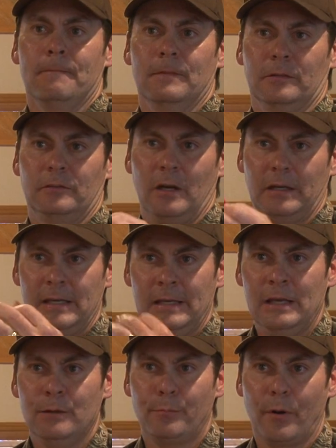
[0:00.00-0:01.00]
The sucking
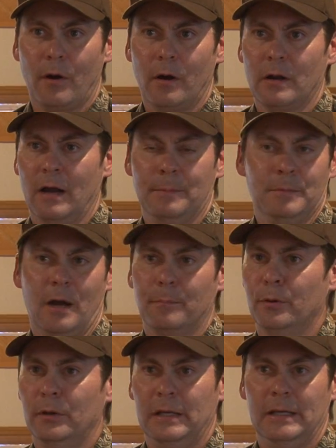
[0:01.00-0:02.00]
in part, I'm not
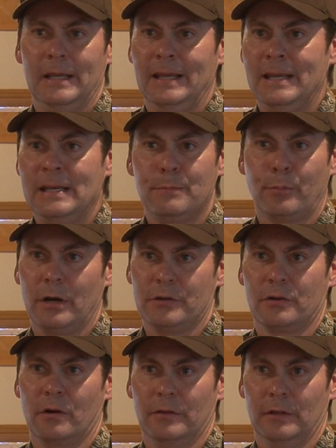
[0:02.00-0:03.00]
putting any
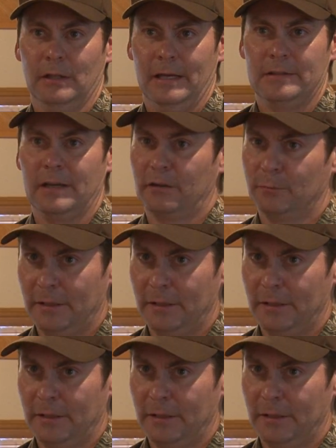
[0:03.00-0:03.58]
pressure on the latex.